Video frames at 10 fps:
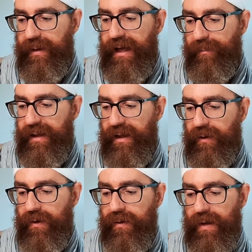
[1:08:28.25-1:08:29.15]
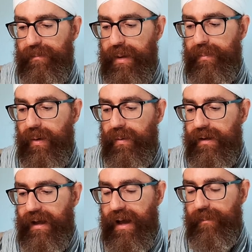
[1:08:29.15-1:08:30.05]
becoming the guru, that people
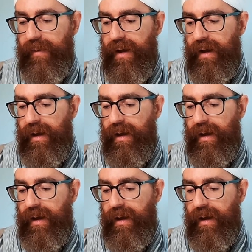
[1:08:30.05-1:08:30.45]
would come.